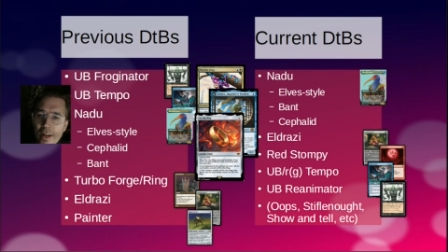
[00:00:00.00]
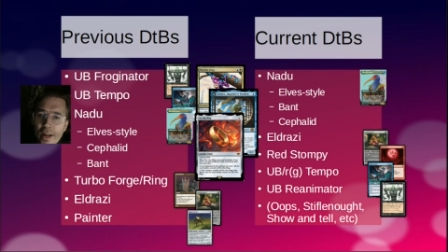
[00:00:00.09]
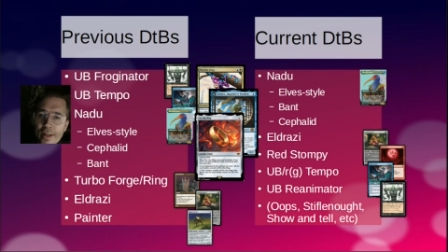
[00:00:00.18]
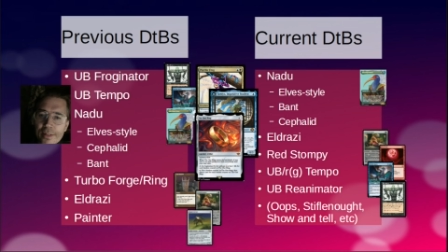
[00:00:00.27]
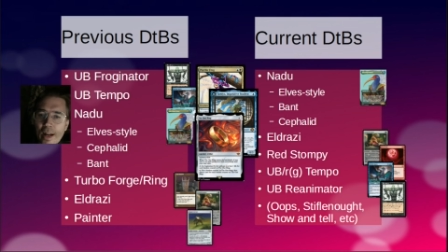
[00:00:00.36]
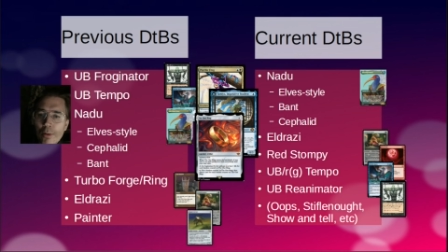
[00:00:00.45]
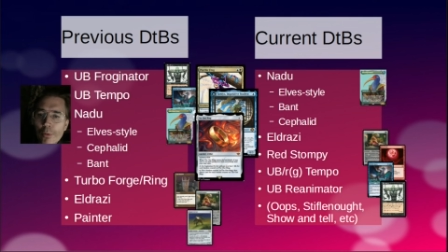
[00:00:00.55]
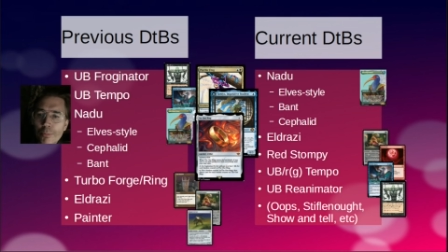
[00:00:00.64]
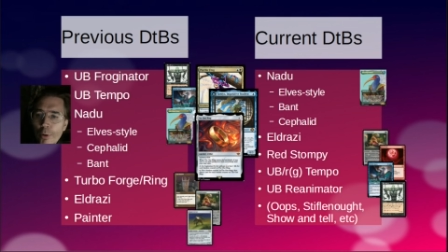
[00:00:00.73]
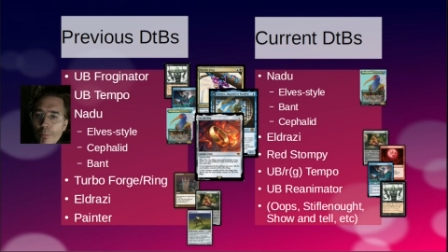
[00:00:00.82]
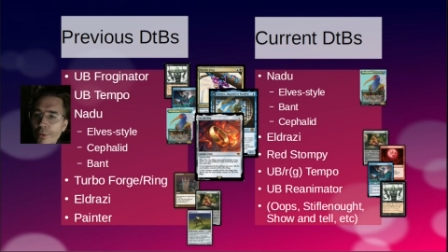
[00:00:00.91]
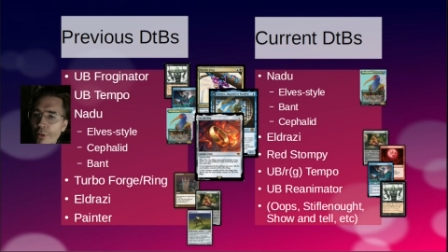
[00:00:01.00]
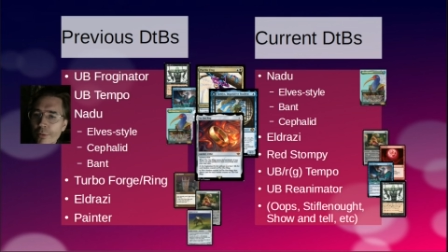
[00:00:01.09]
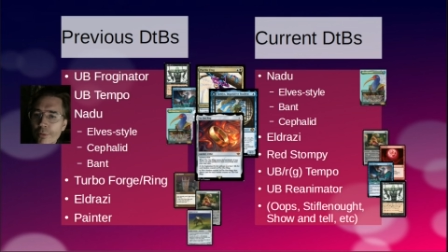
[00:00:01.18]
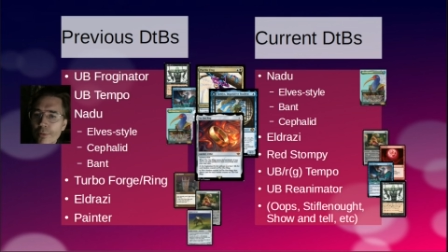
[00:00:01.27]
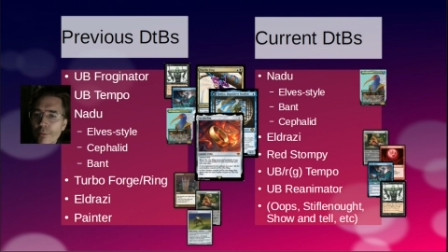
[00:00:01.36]
And I will probably
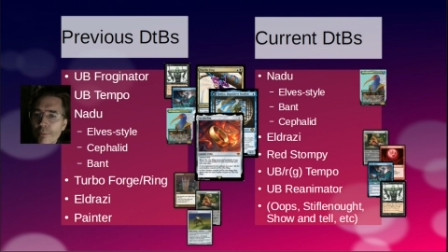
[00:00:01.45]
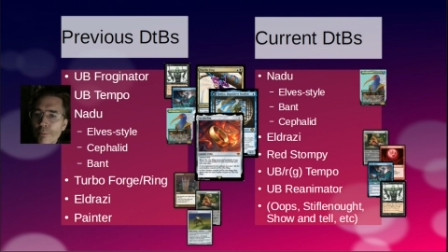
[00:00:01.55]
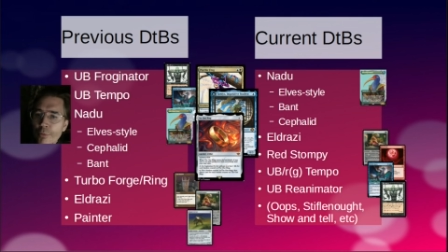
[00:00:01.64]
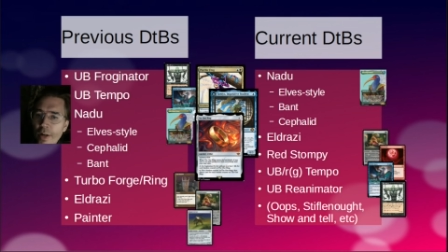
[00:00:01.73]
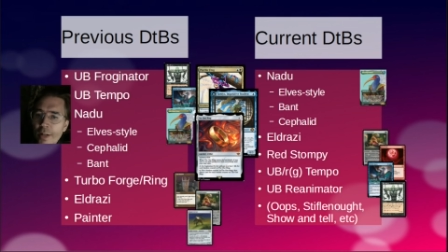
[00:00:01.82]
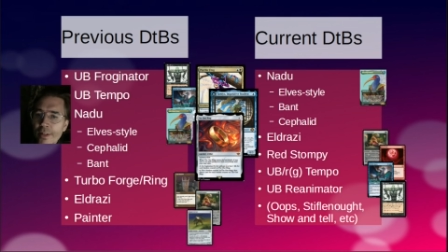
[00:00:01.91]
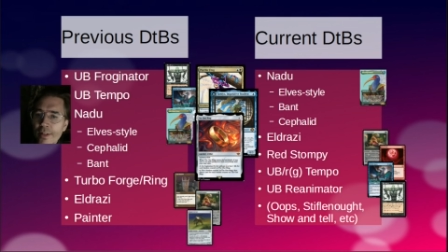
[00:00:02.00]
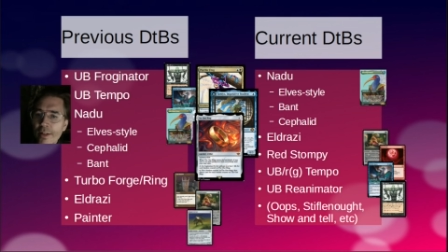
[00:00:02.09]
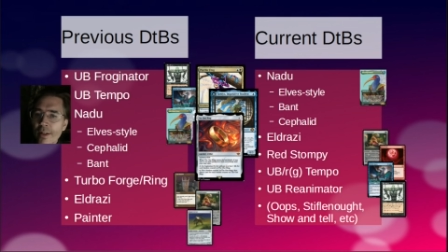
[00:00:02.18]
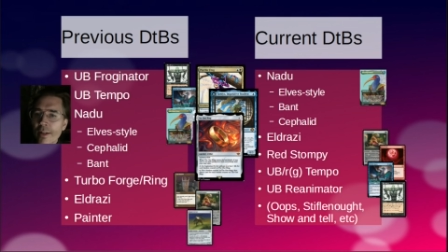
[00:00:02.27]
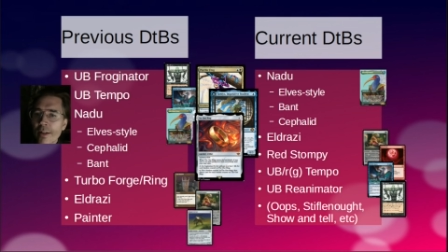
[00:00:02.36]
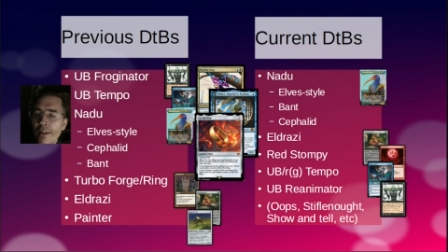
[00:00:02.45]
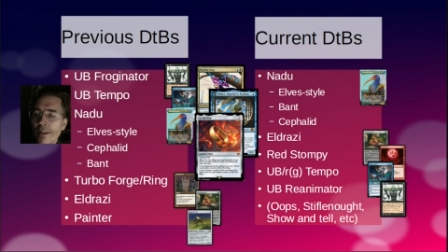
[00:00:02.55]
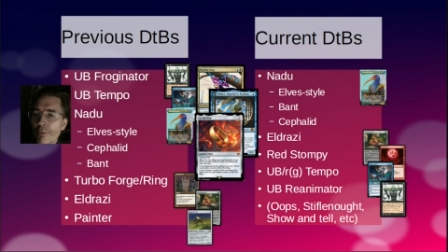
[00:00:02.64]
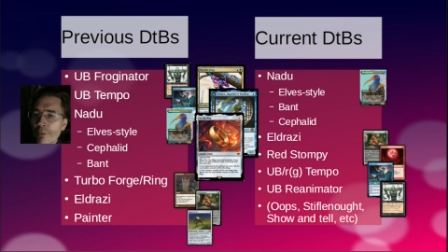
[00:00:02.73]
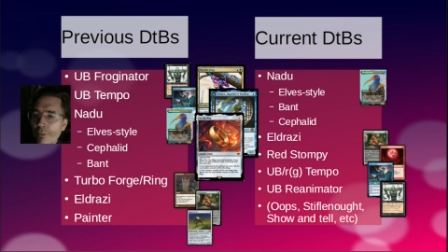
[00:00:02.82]
not provide
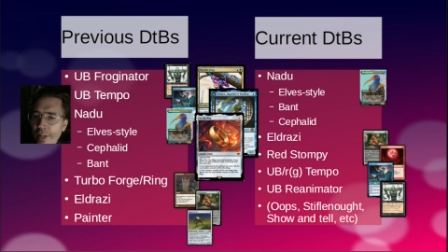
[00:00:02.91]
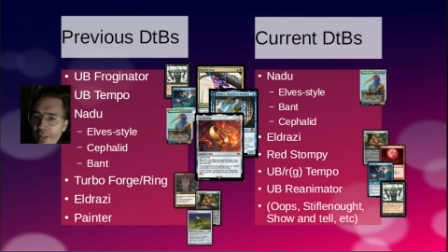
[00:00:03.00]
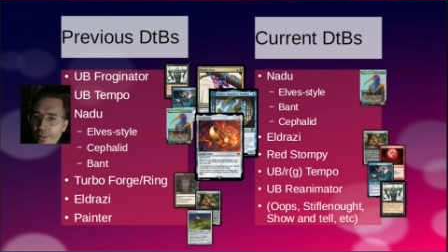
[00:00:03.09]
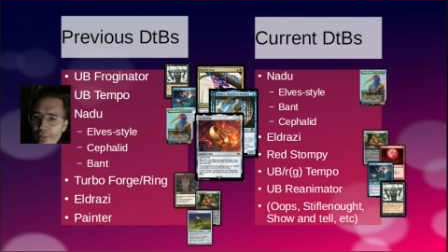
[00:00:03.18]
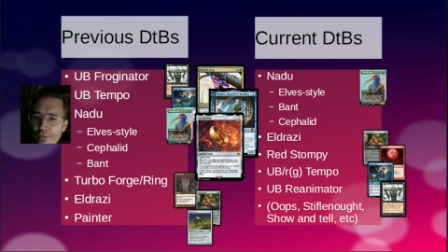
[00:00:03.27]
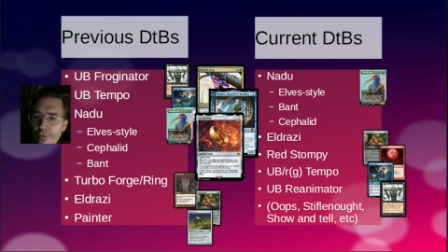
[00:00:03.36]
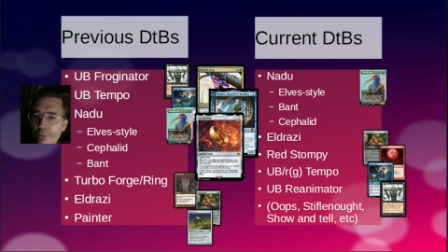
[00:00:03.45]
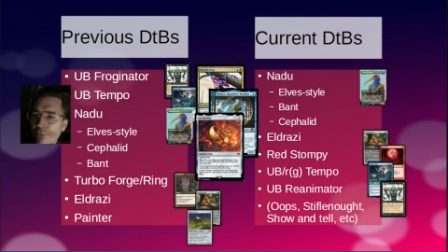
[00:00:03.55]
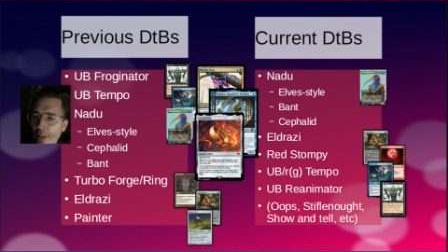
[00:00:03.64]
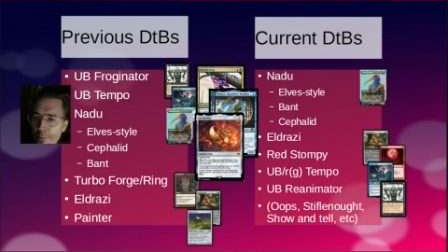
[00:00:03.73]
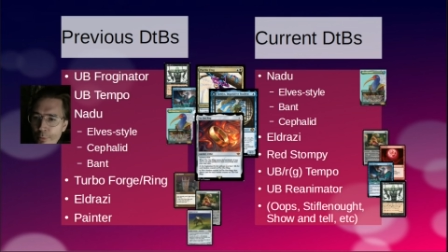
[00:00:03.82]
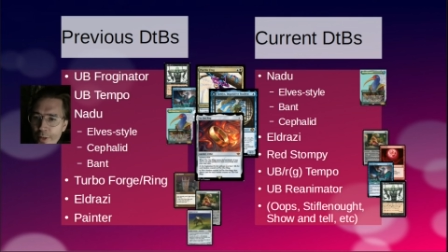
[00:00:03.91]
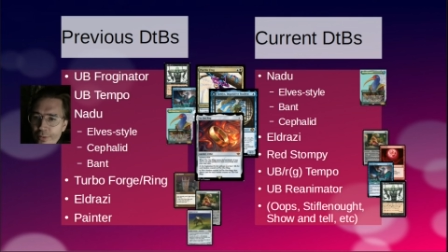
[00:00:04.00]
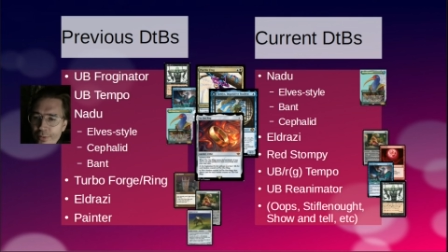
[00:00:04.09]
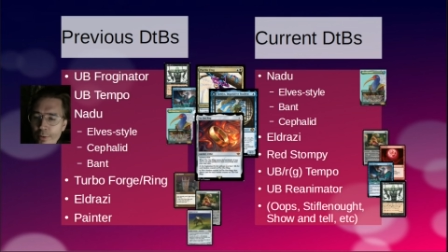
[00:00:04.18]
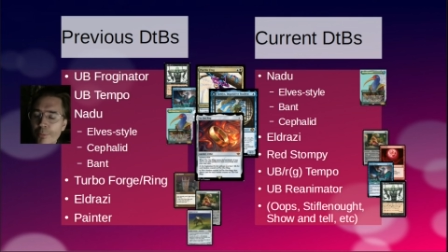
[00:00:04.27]
a reflection to
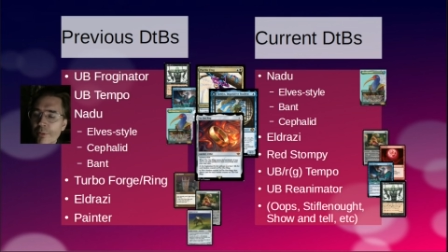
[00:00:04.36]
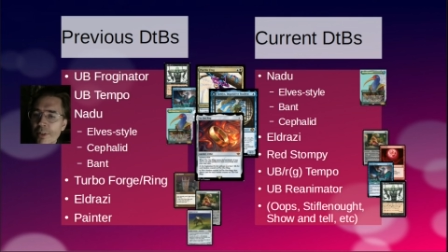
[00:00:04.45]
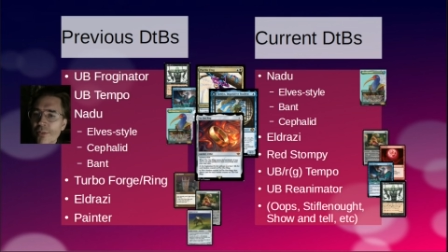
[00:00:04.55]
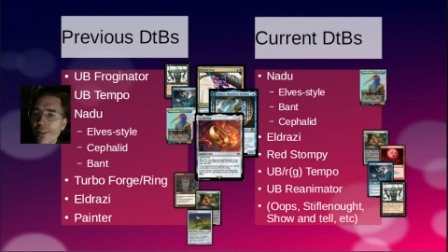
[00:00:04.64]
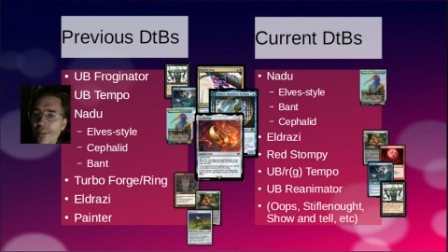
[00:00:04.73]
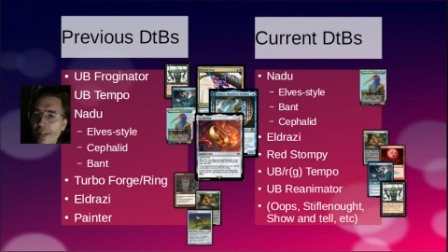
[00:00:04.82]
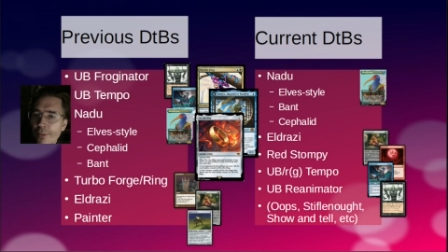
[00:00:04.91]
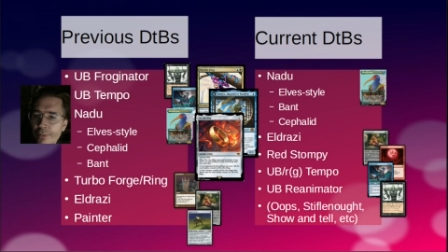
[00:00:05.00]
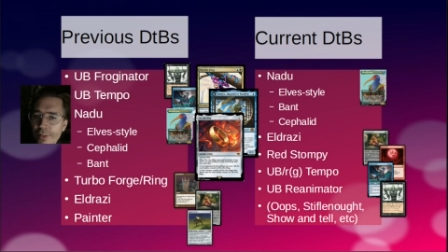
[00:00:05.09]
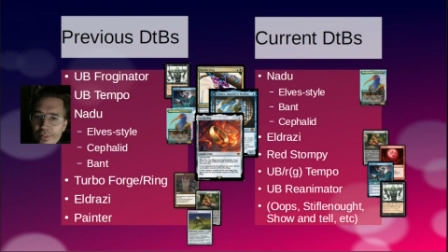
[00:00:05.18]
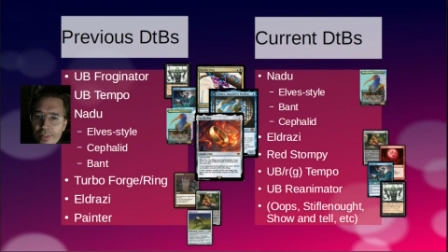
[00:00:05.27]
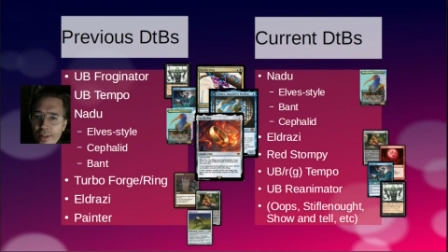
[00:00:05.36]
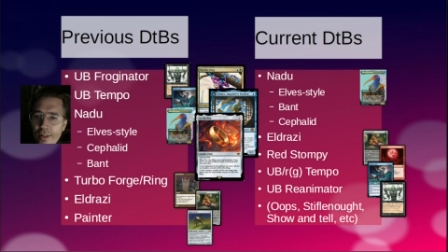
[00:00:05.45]
summarize the observations at the end of this